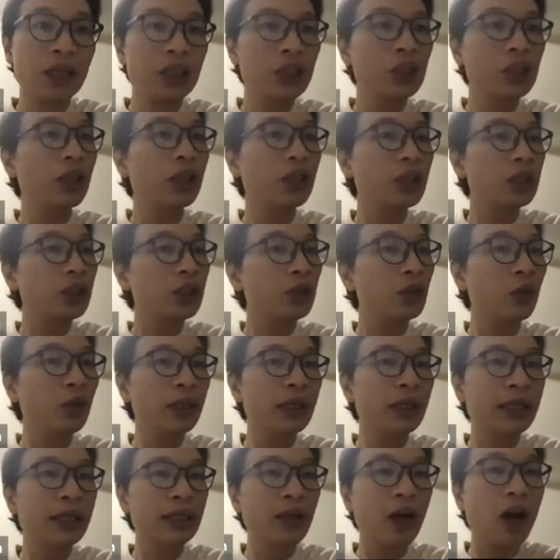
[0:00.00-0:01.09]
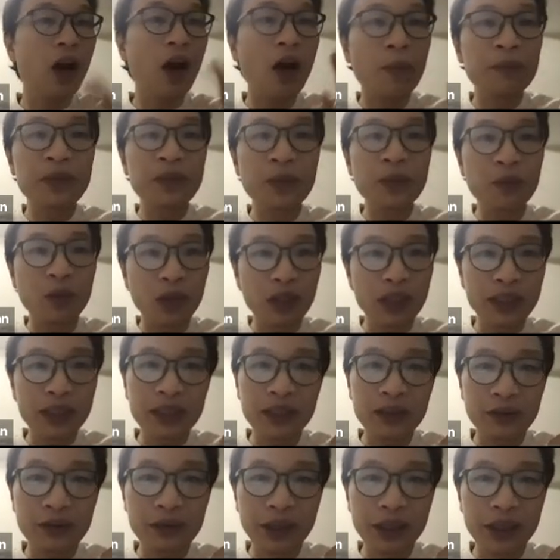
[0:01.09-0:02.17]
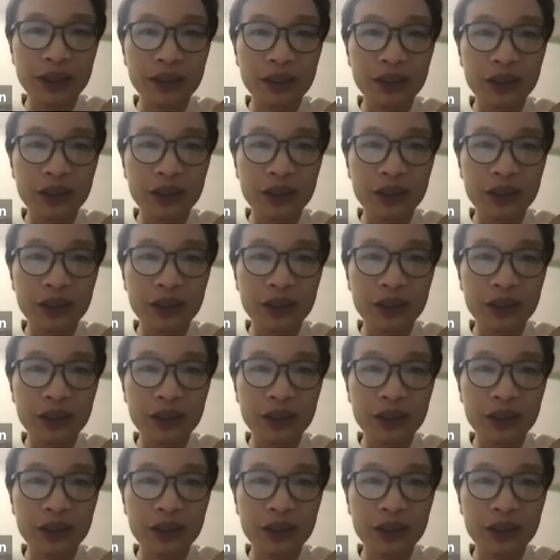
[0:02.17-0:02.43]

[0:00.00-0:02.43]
you're doing it optimally, right?